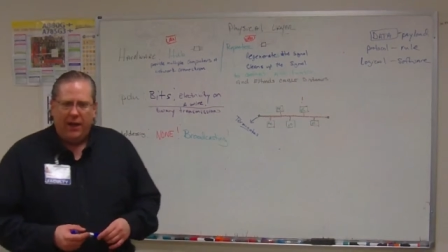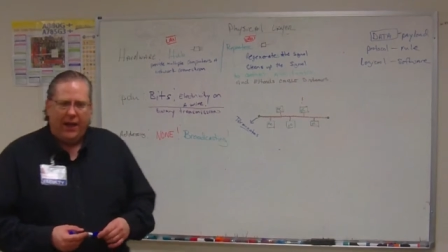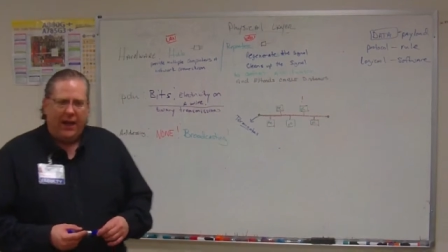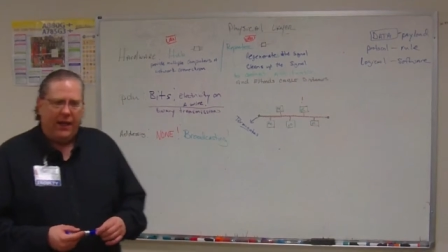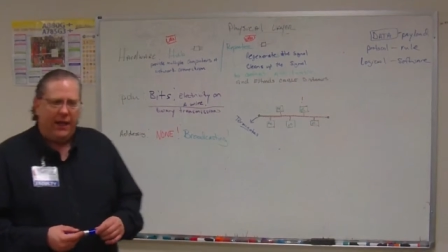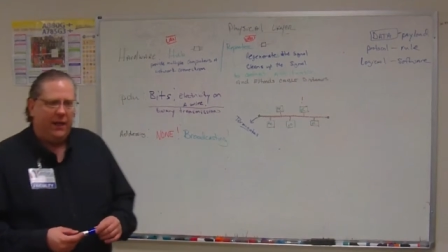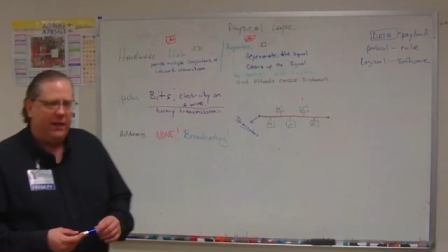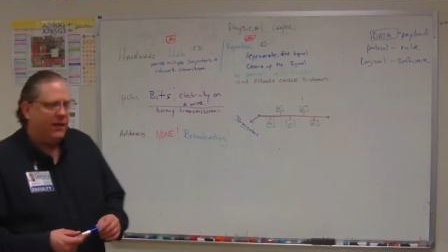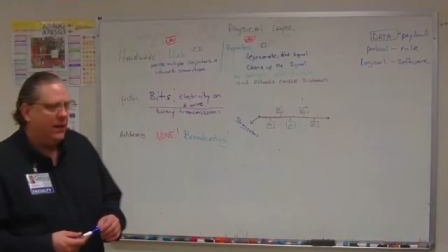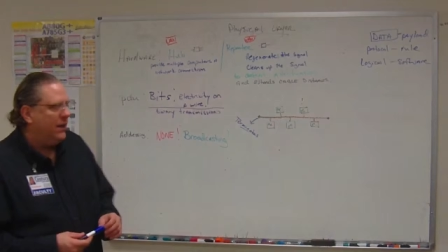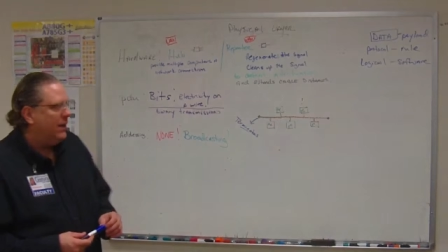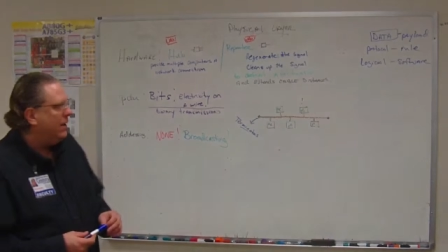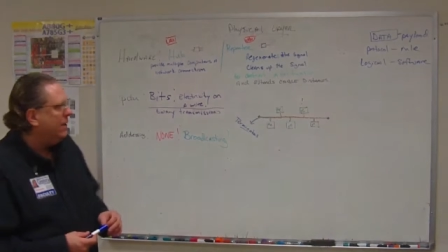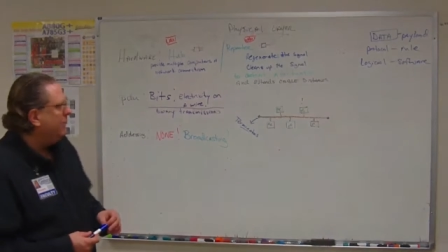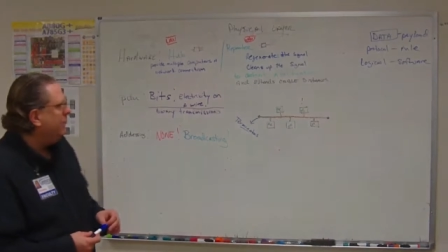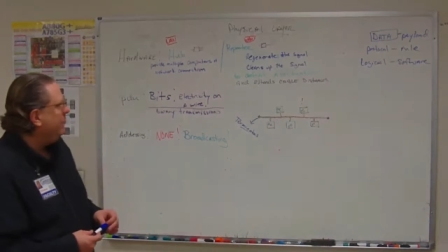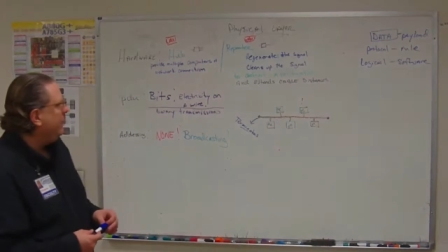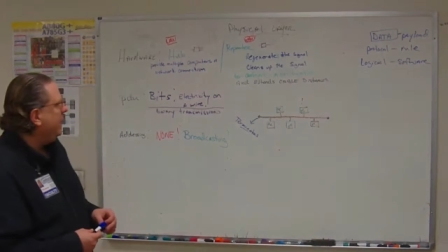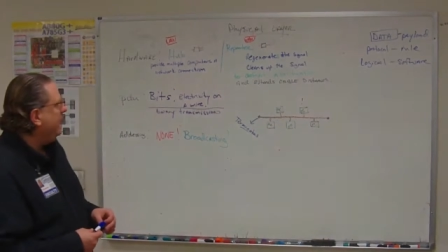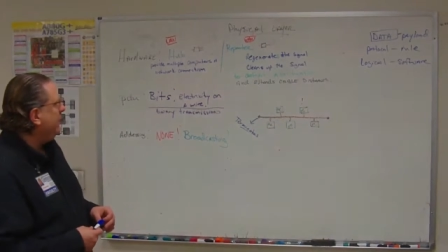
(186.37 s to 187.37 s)
and
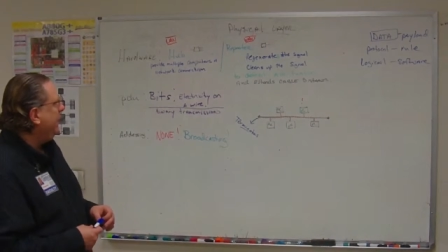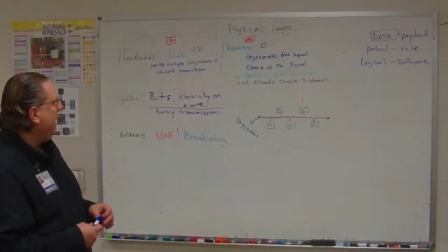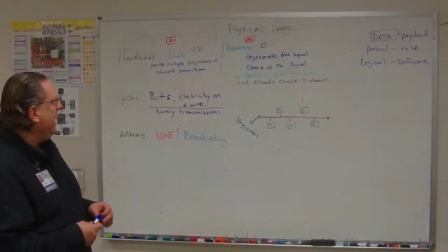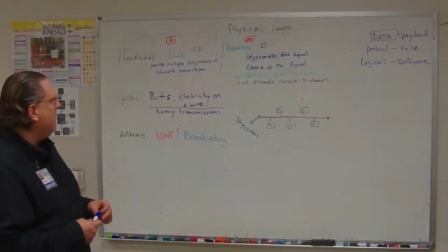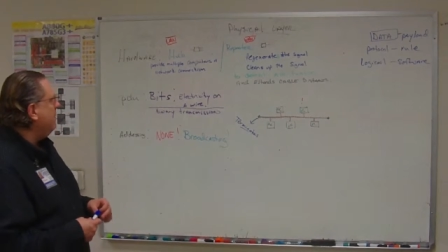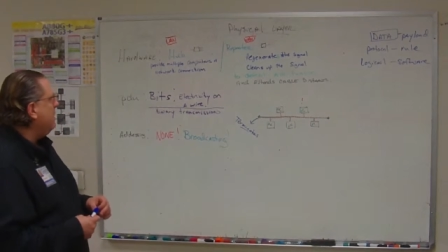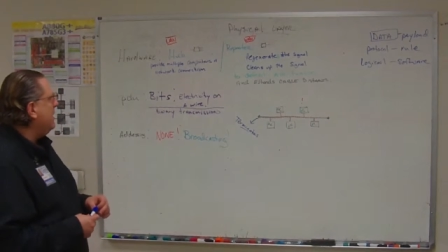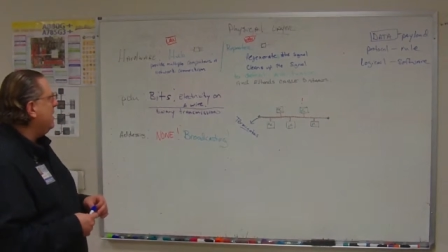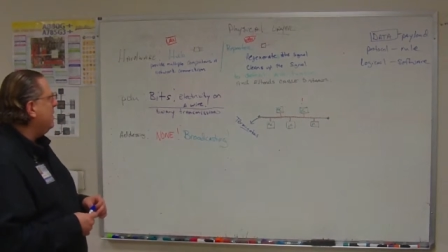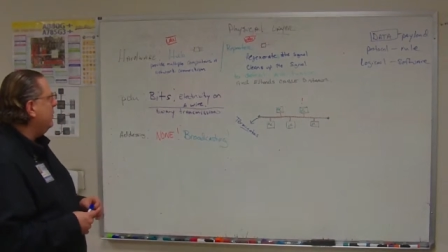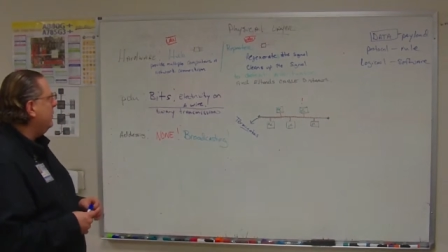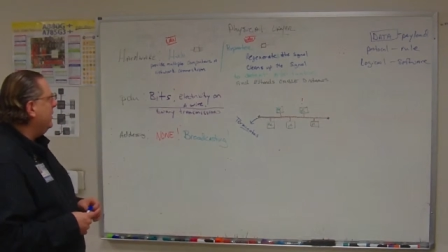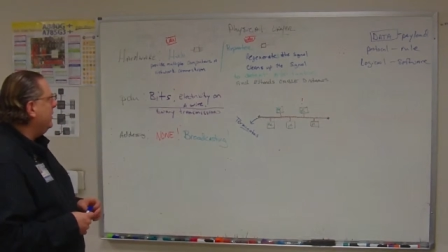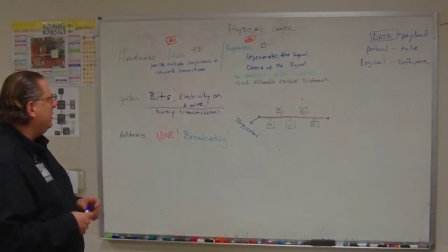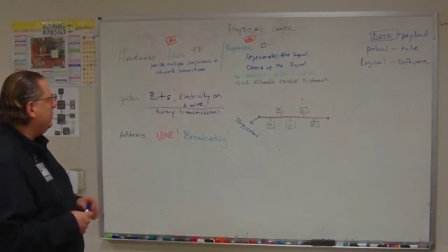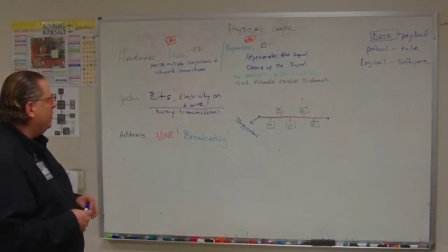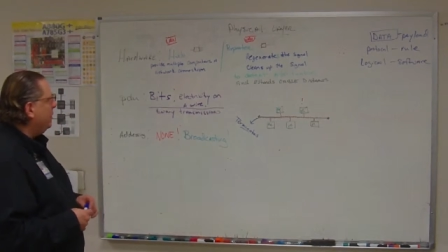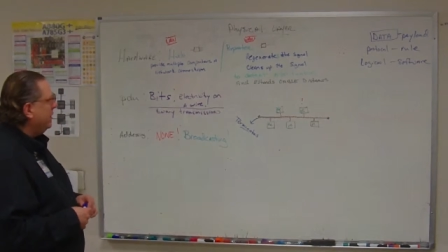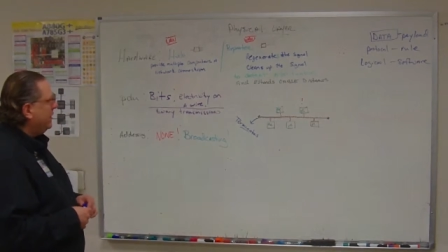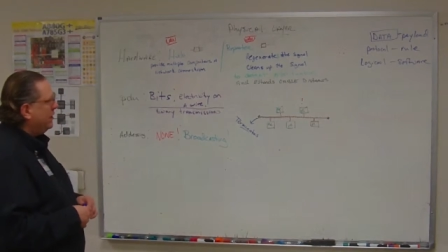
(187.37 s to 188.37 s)
they came out
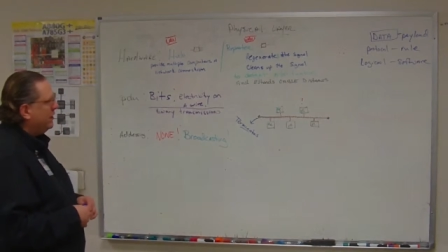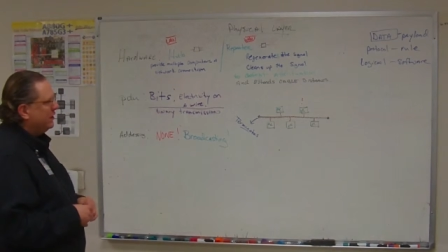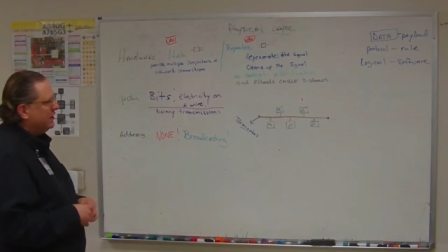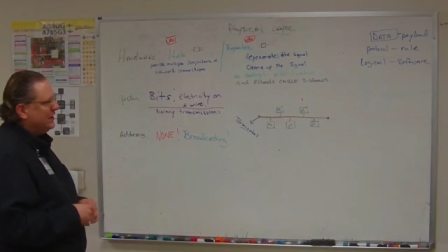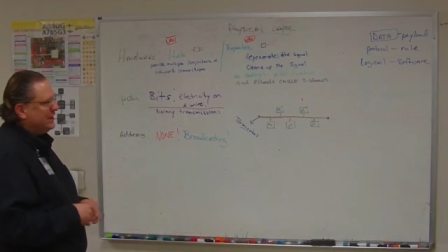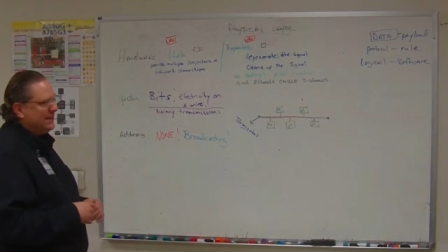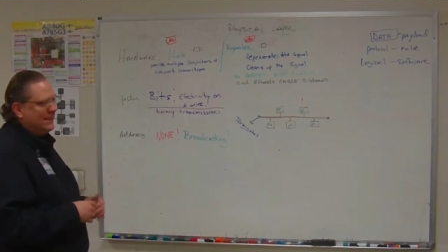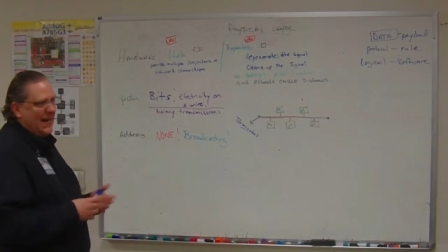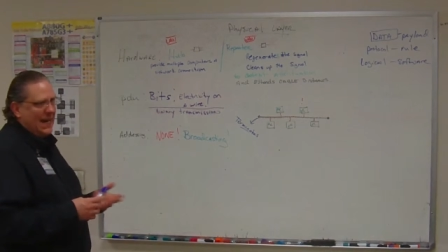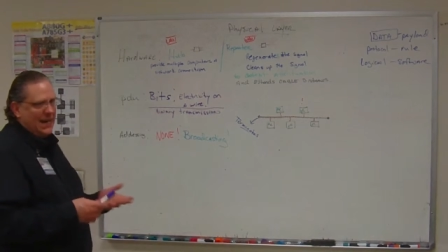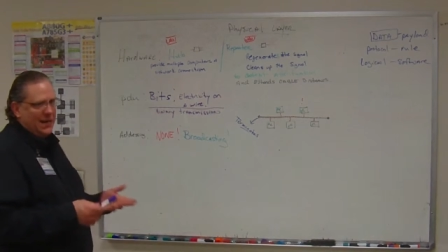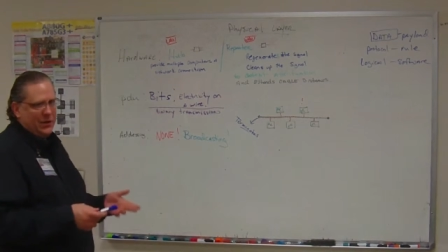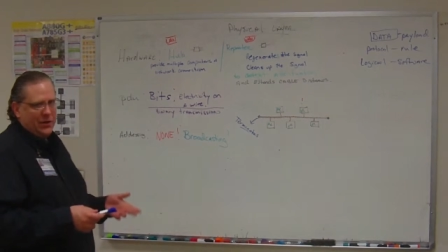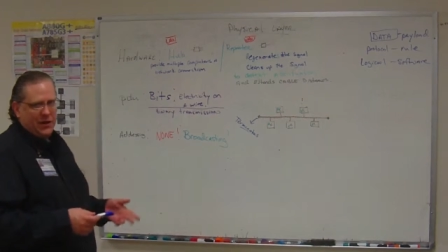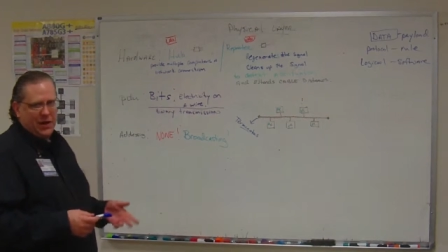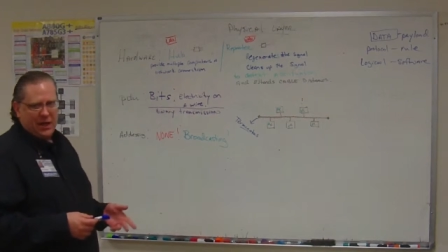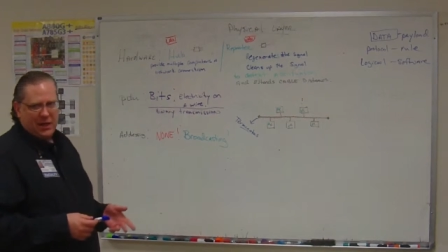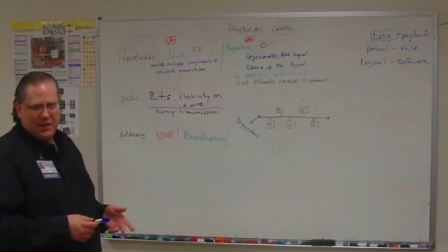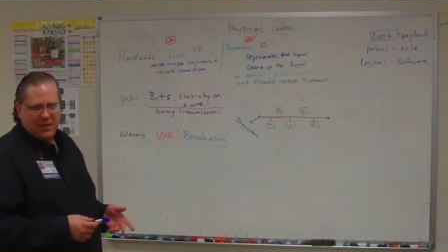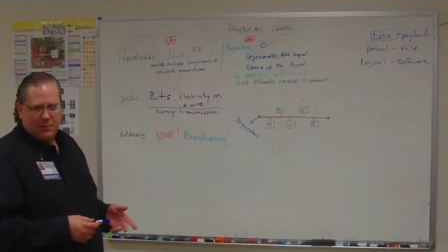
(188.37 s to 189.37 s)
with what we call
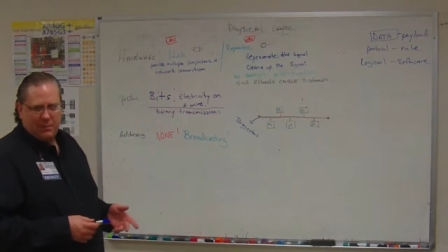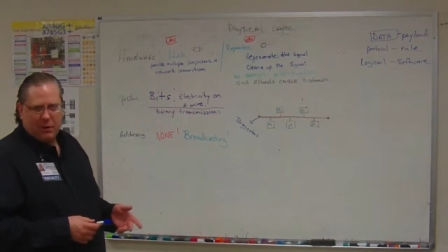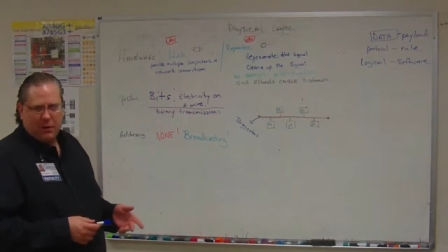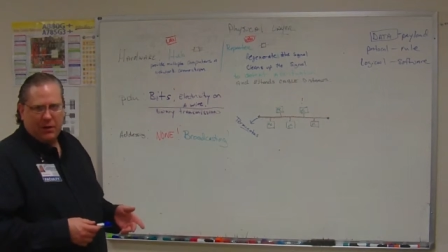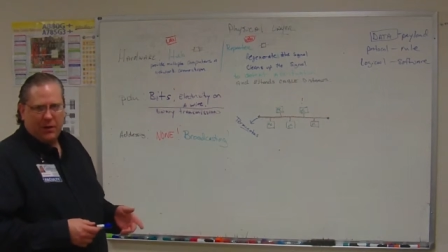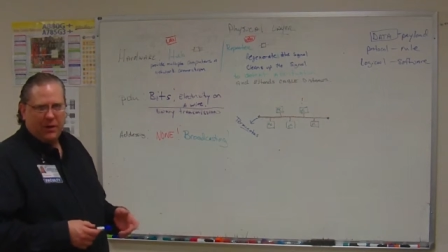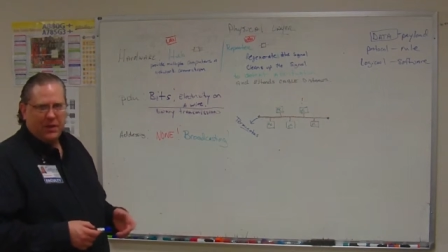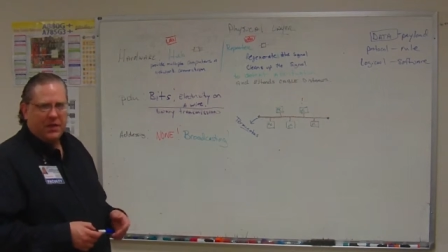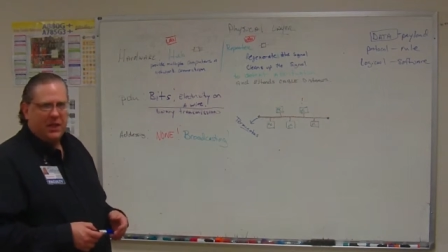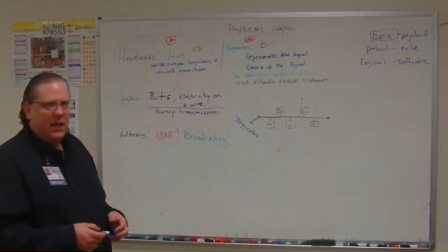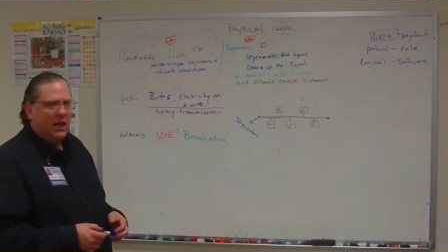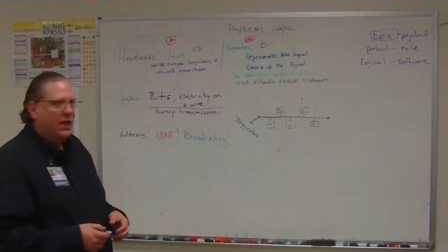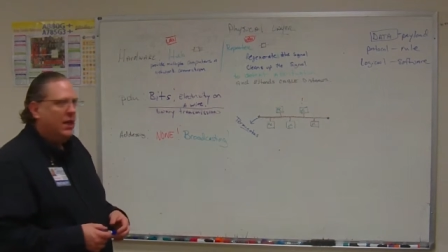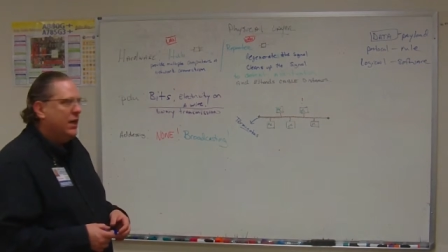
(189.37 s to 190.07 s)
standardized parts,